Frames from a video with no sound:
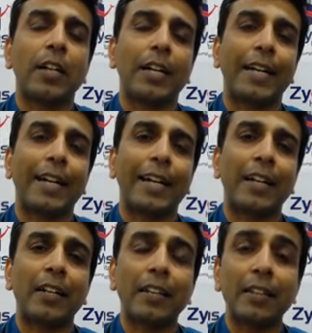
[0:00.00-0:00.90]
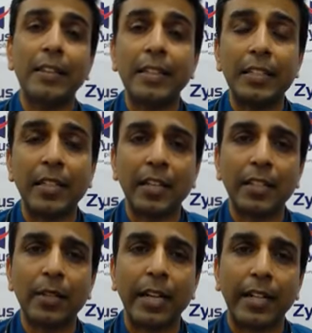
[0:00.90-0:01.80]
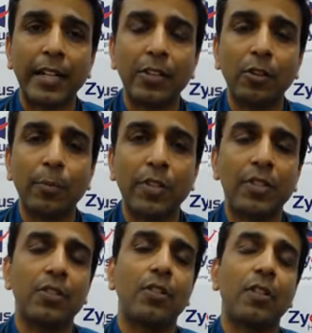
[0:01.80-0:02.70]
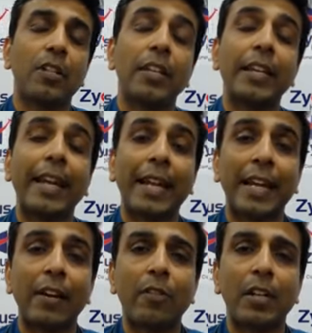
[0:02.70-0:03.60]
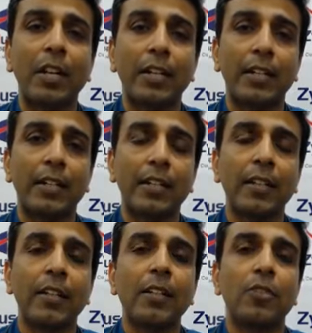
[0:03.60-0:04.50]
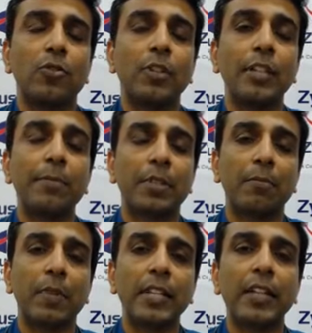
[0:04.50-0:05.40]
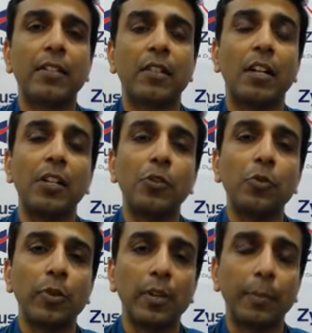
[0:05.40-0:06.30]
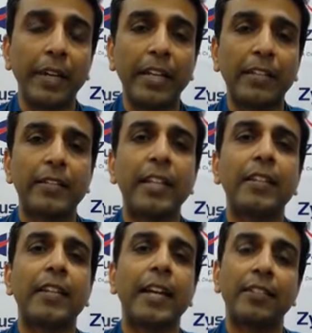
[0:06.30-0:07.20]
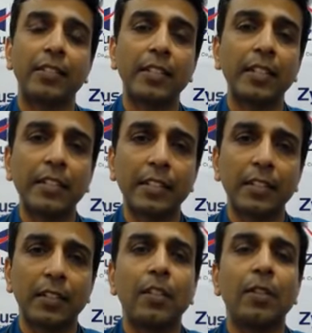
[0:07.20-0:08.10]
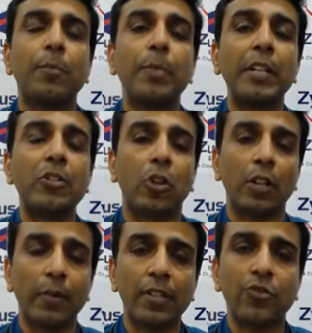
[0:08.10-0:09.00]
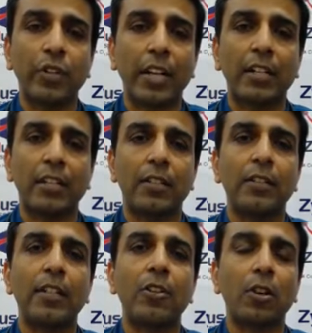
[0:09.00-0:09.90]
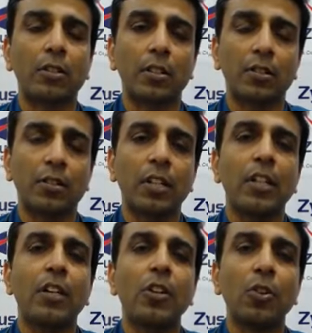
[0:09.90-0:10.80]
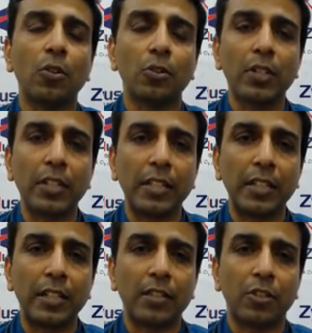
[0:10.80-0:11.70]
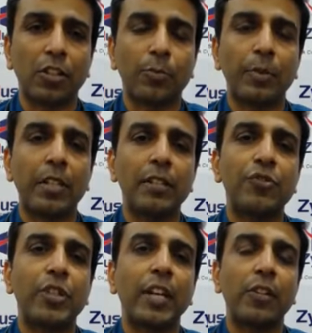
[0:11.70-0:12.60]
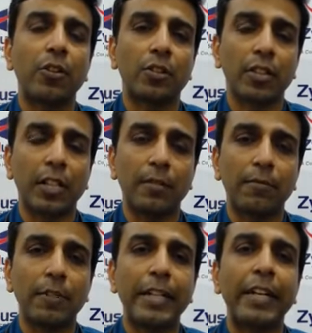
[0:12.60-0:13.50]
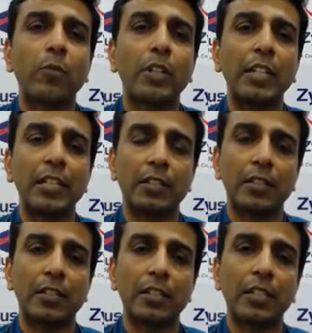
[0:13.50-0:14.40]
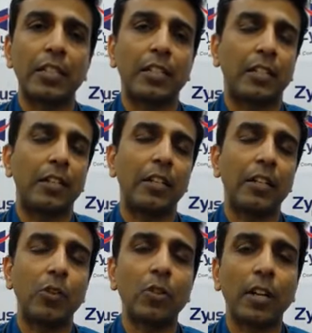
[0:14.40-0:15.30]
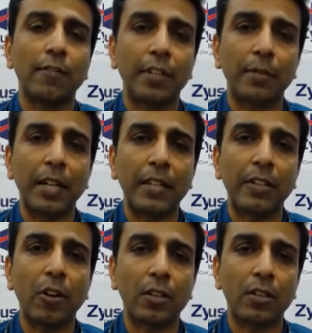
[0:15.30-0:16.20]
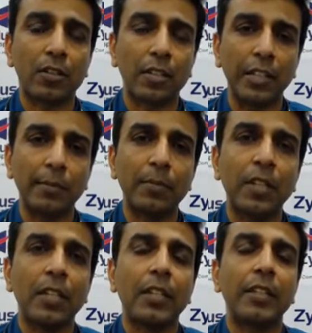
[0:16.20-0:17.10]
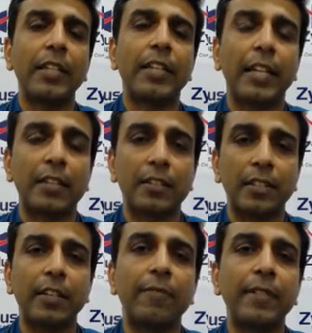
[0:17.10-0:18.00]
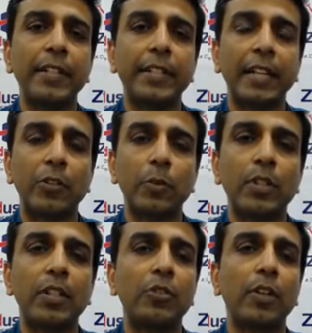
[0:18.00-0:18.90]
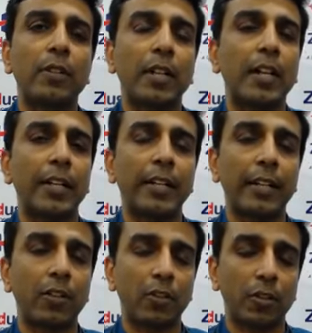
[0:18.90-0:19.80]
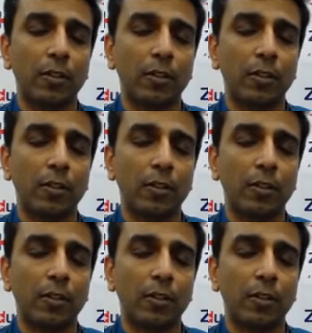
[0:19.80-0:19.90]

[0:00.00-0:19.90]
And these are the category of patients can have a heart attack. So if somebody has unusual pain, then the acidity, please always check the doctors. Go to the nearest hospital, check yourself, get one ECG, look after by the doctor's team. They can safely tell you whether you have a heart attack or not.